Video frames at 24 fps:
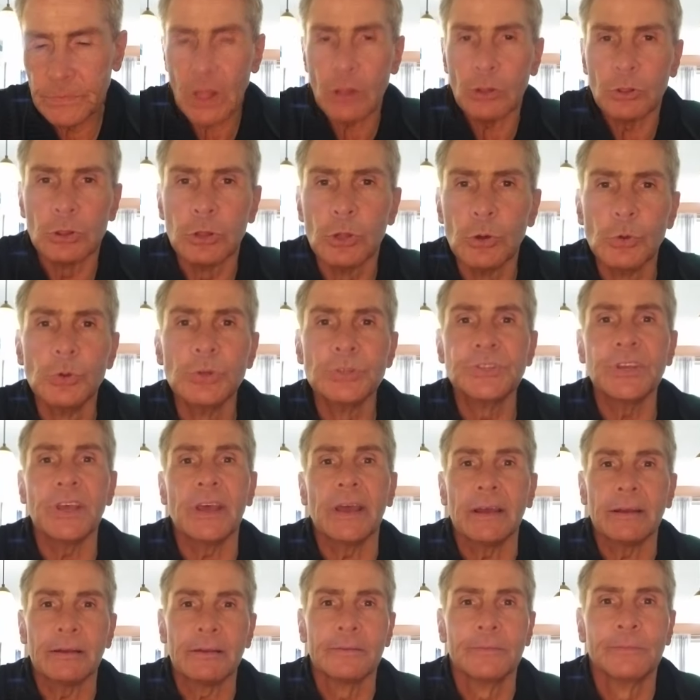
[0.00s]

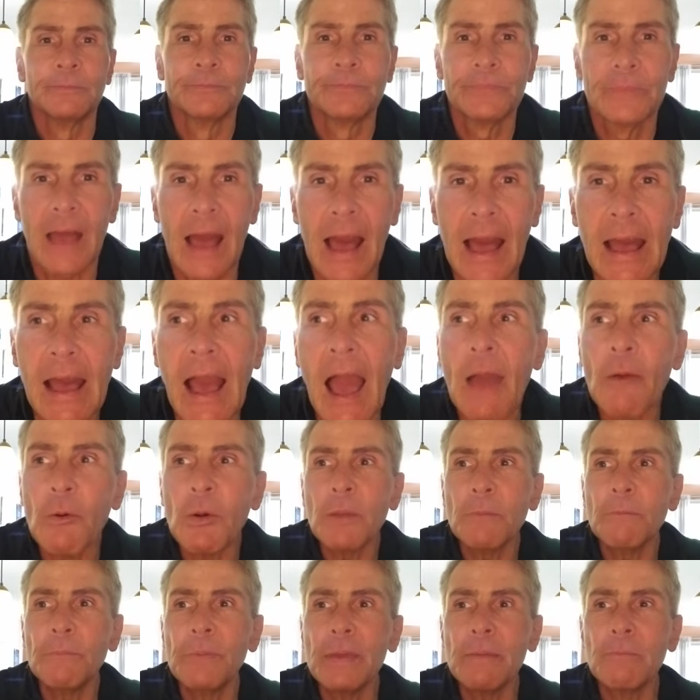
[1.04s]
Losing. I
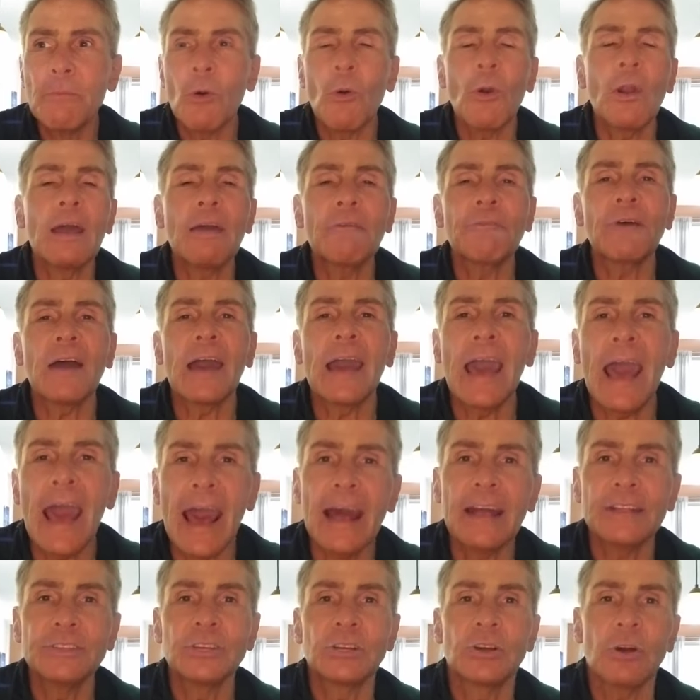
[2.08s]
would be more, if I
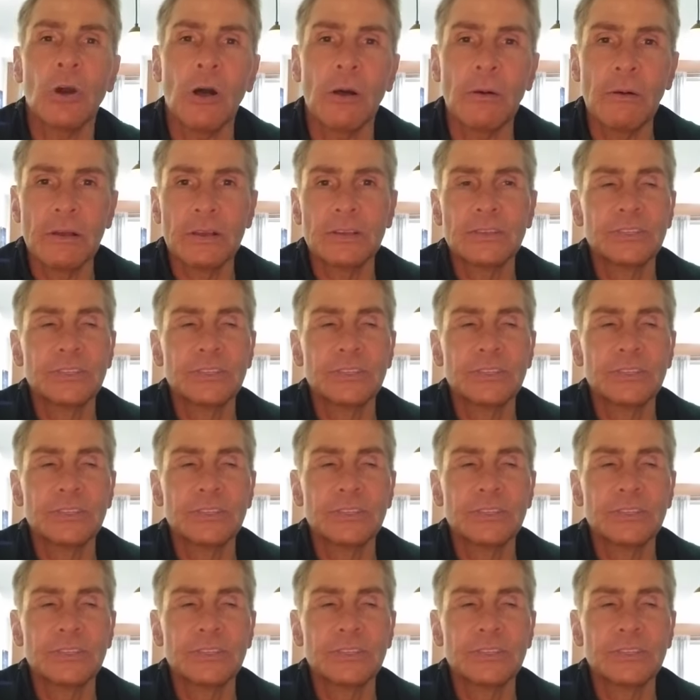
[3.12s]
had to call it,